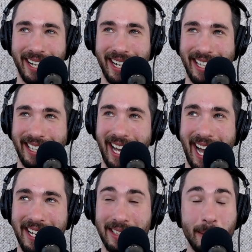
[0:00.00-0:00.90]

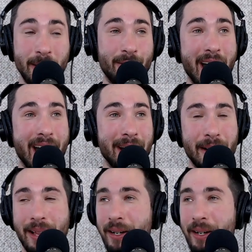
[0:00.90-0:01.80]
Like, uh, to be
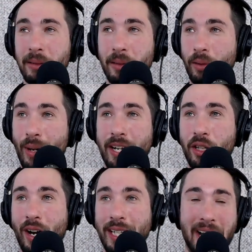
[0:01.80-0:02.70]
fair,
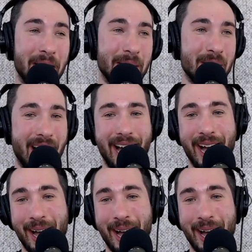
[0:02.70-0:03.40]
we had a great time.